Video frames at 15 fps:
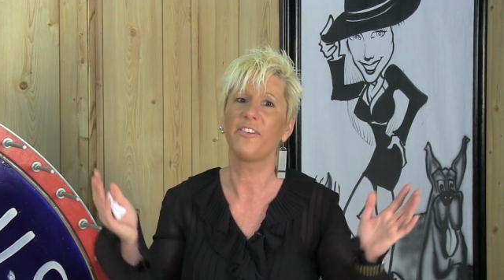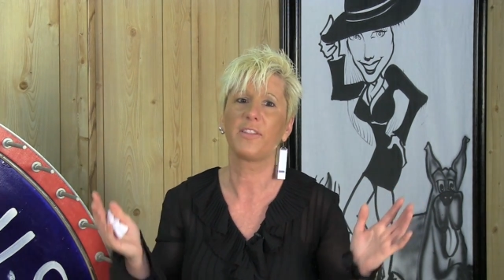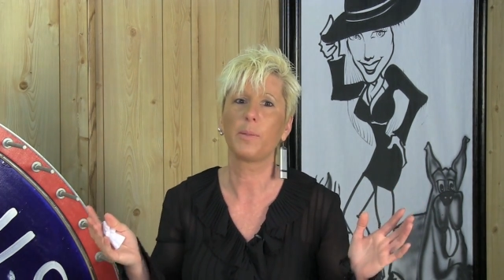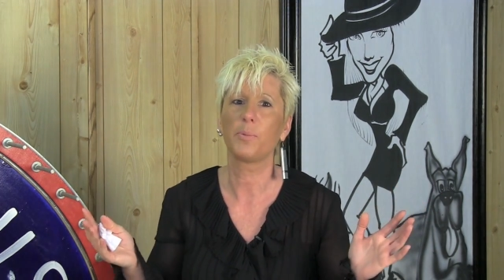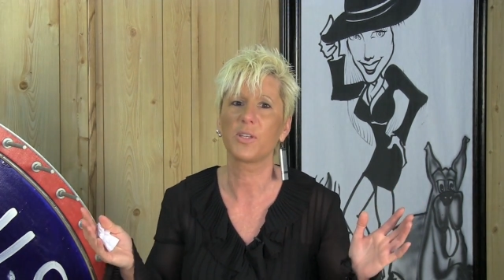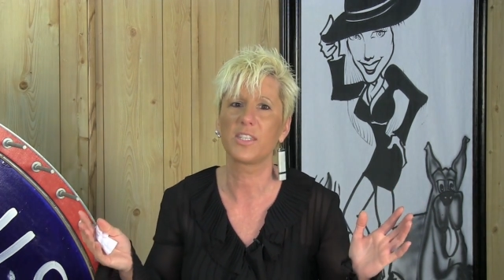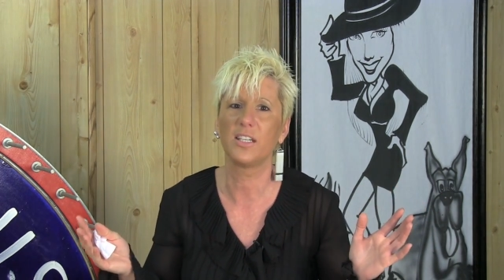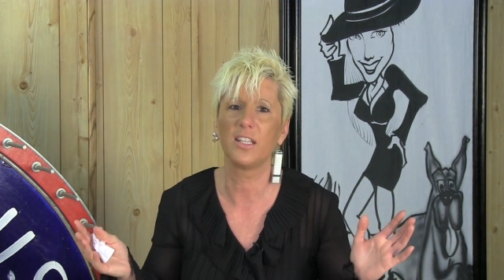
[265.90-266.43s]

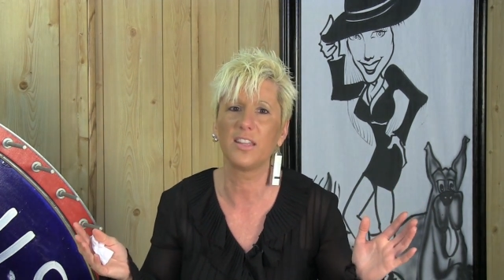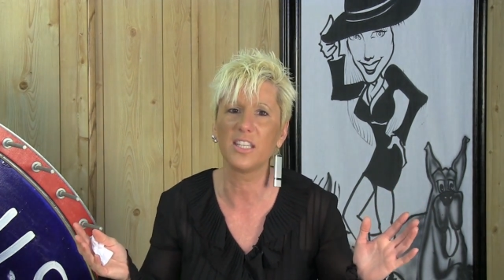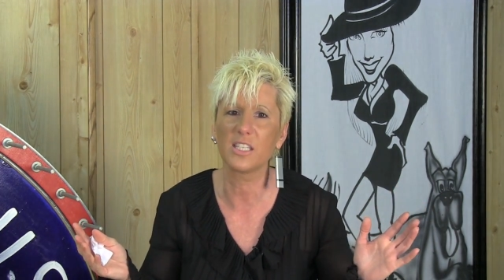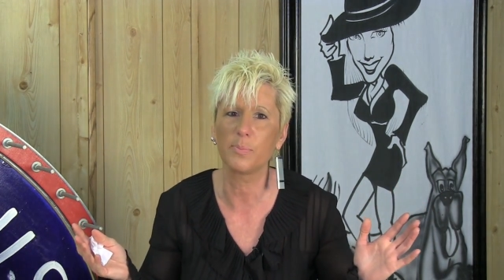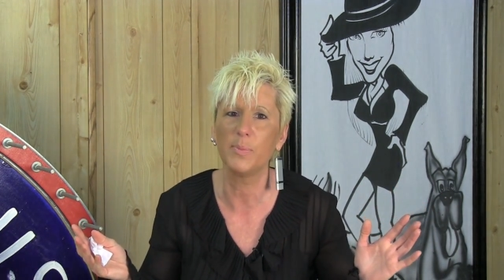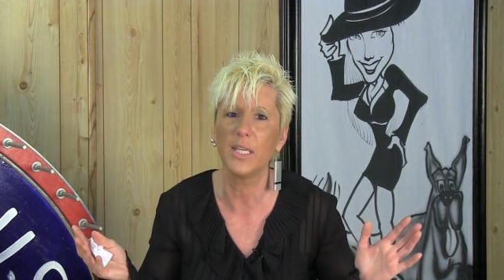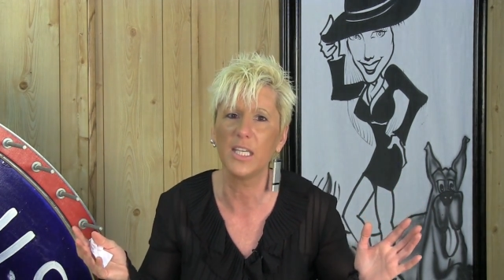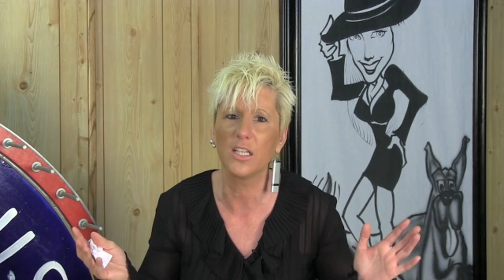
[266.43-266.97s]
50% of
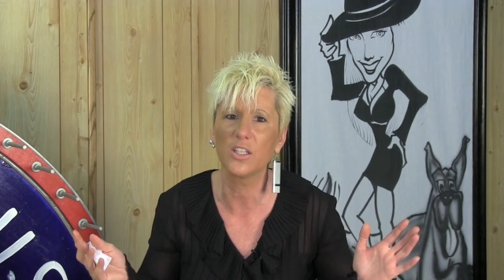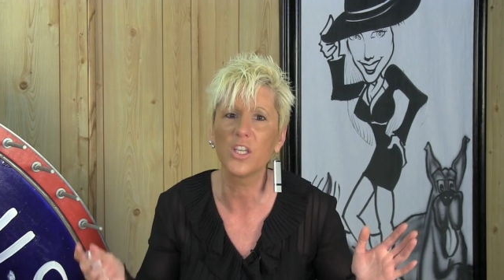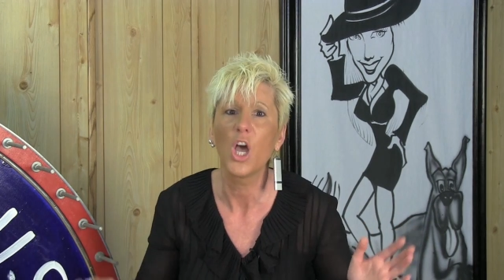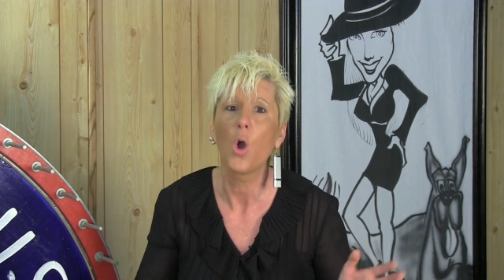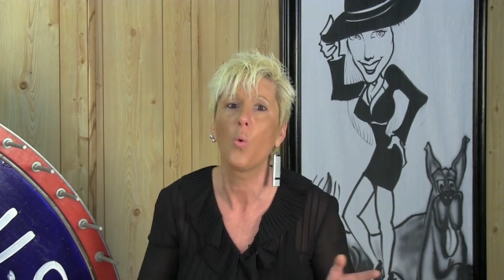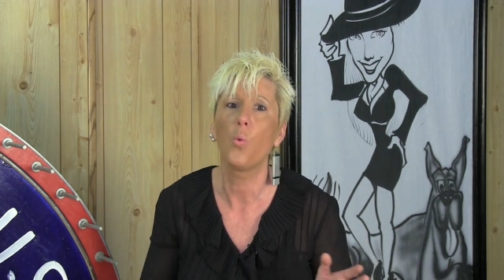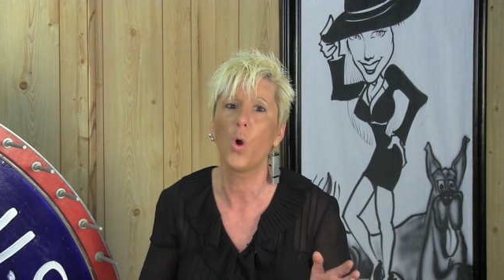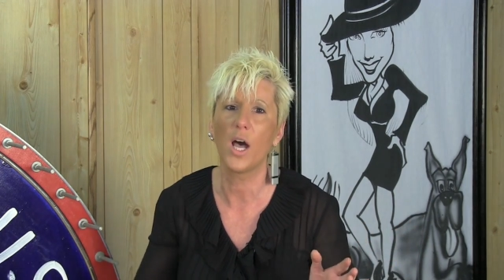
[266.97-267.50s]
this meal
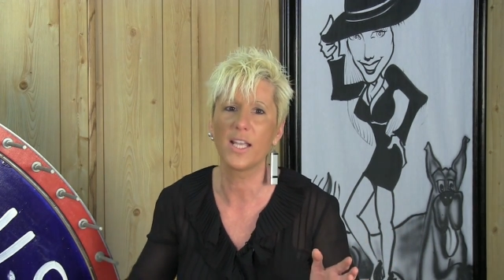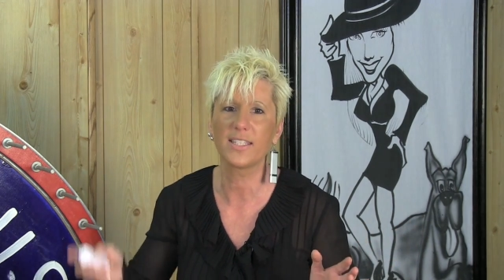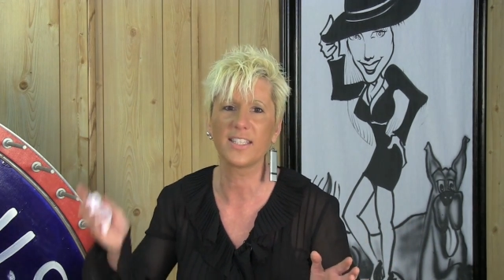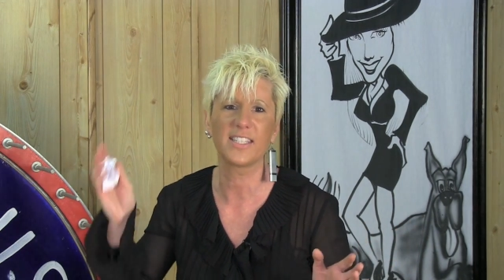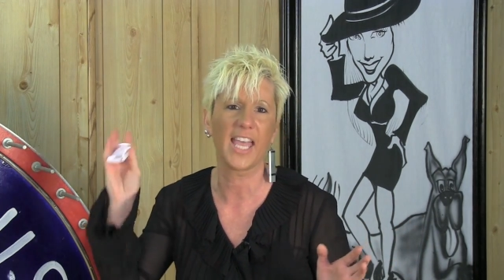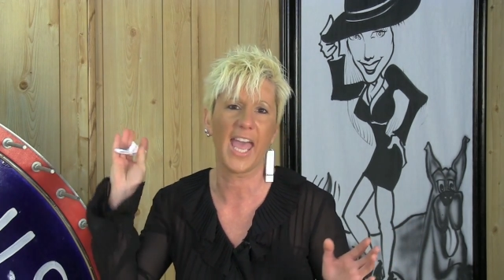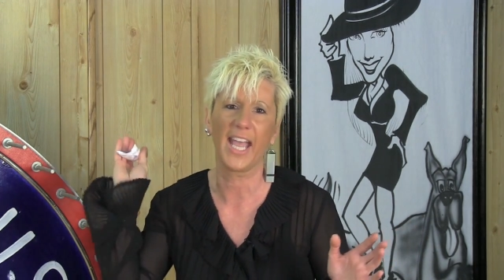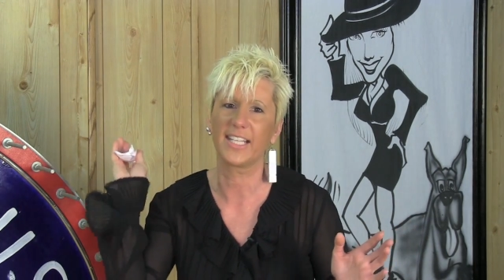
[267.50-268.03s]

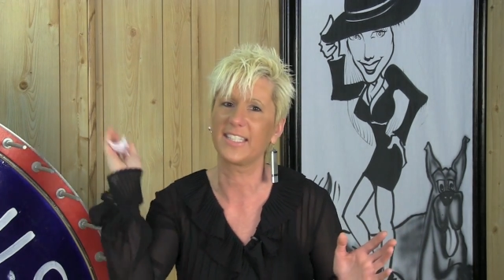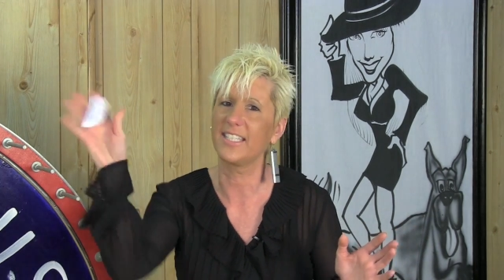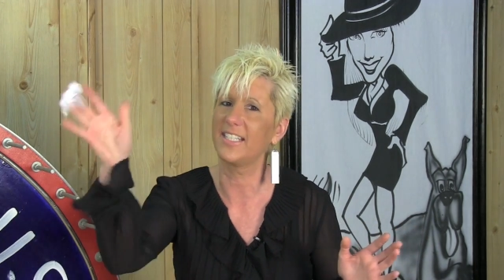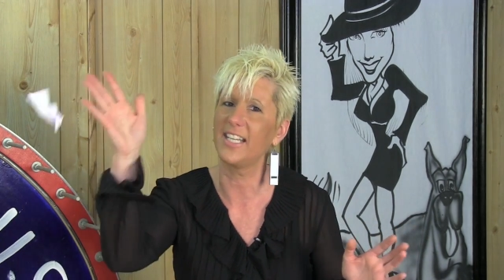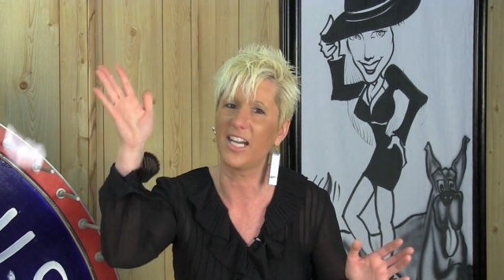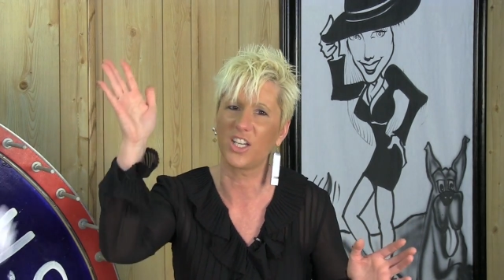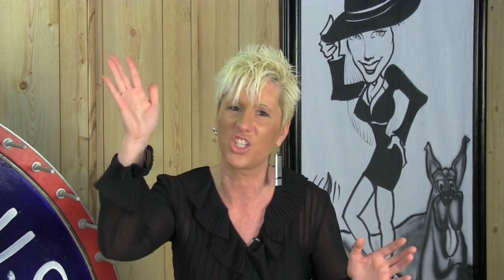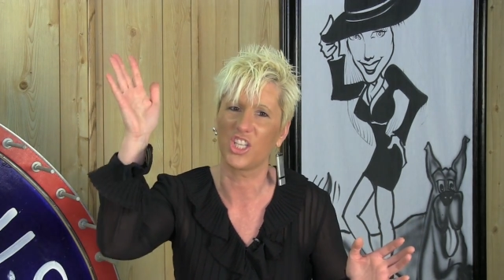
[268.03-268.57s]
was a tax
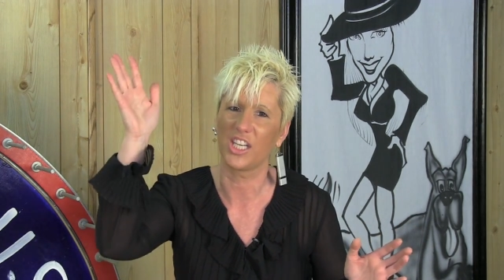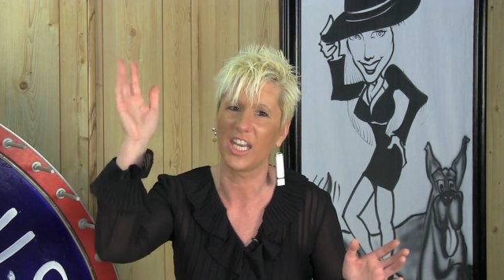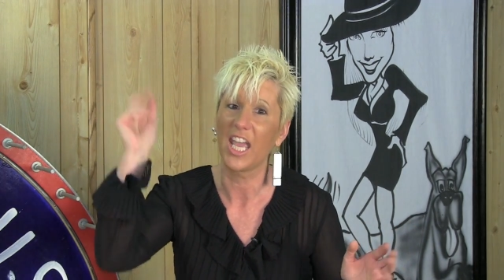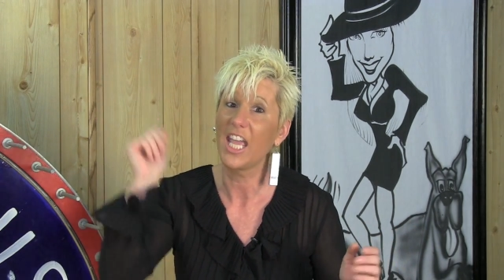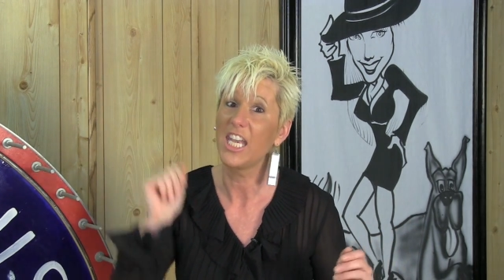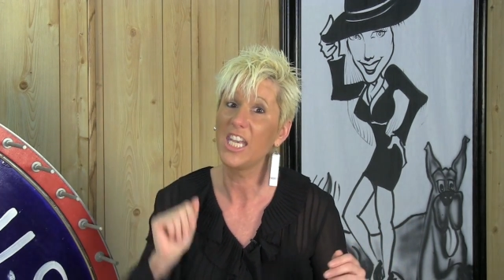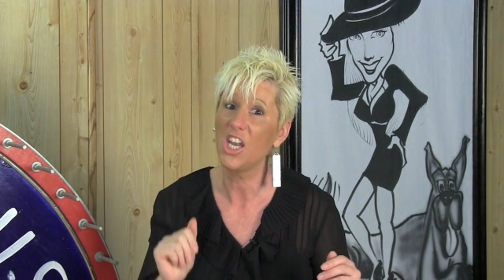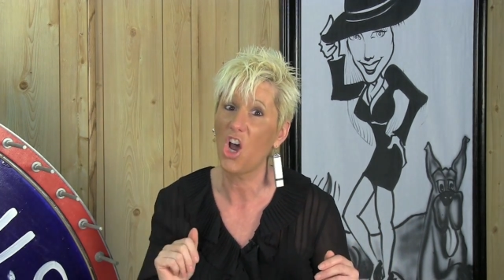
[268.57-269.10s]
deduction.
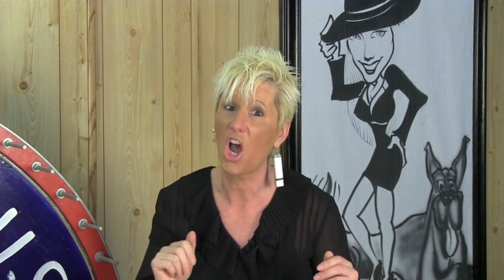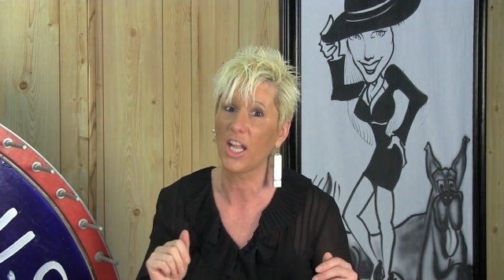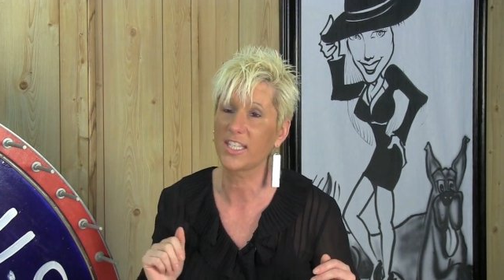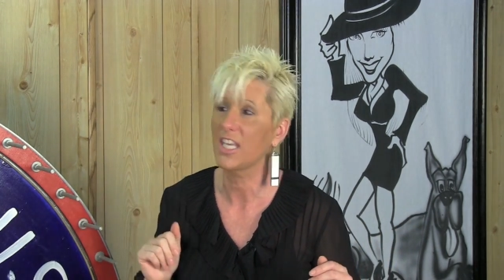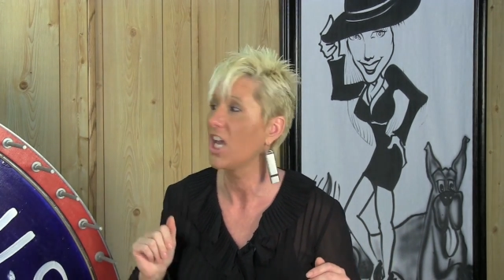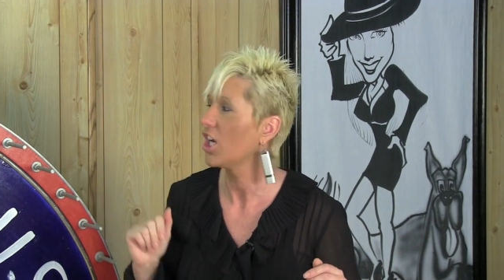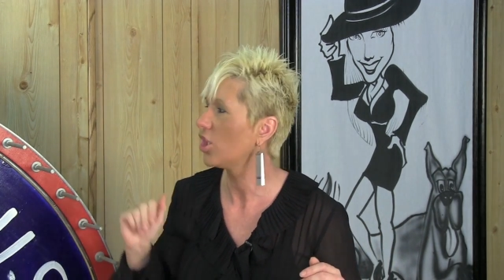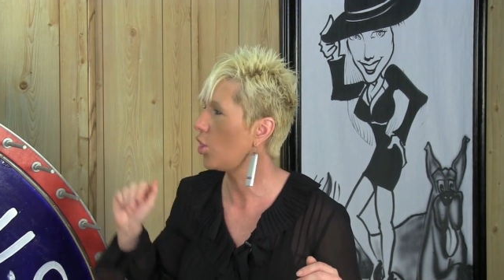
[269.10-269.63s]

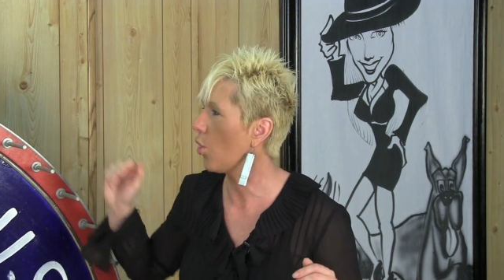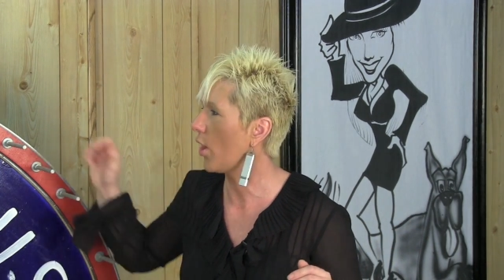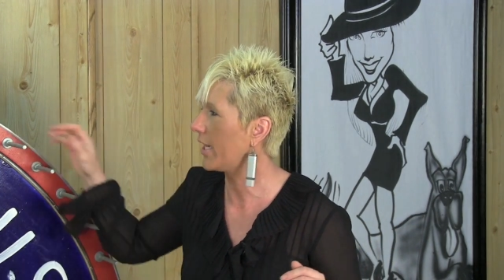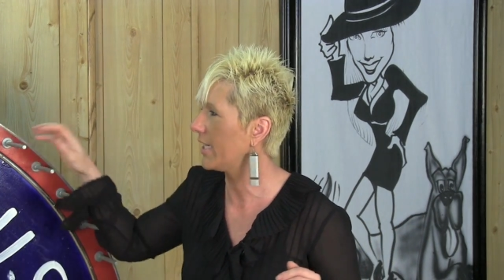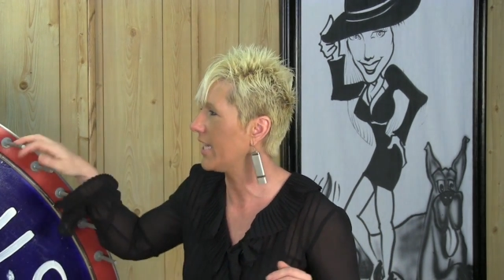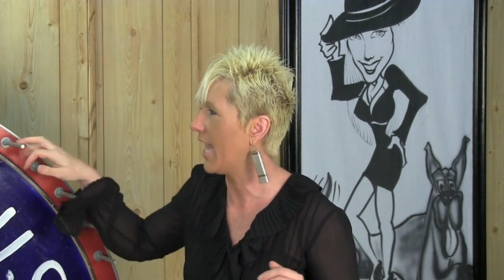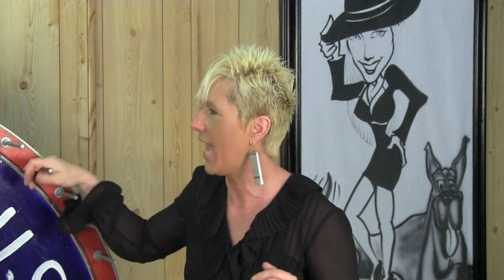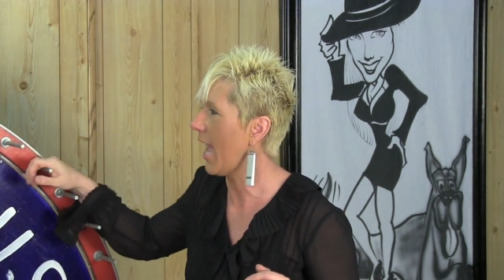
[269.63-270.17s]
Not
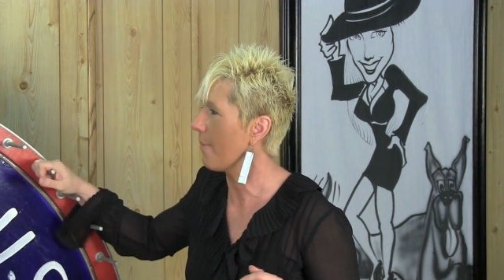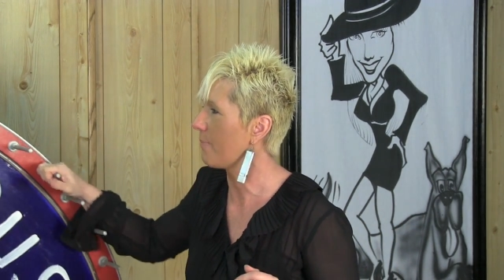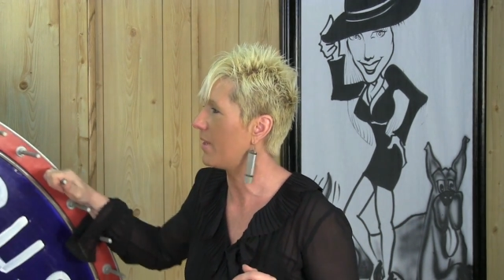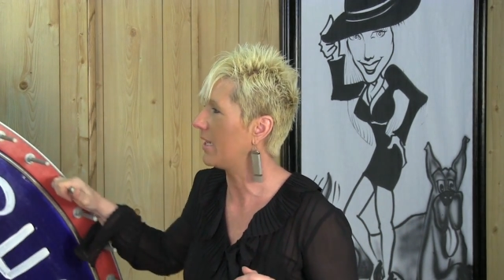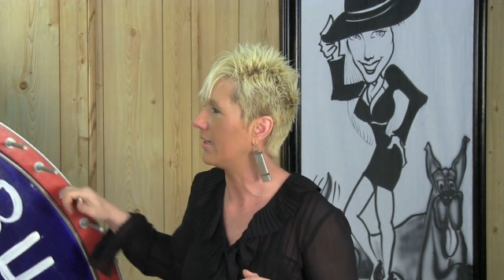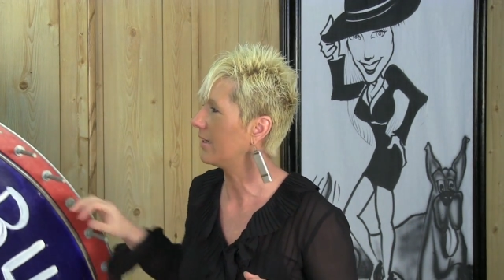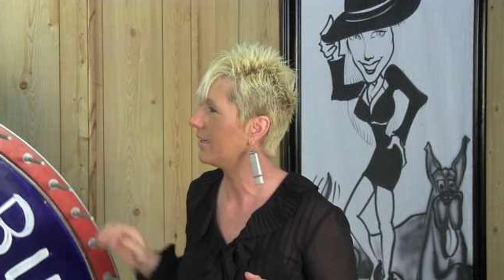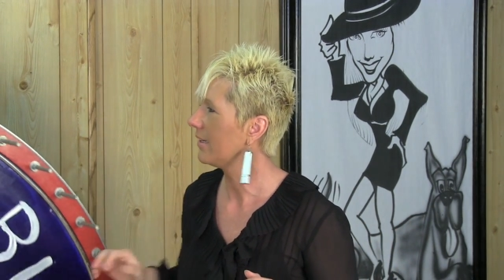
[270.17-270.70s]
going to
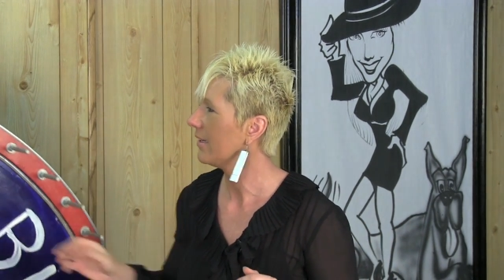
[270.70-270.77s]
happen.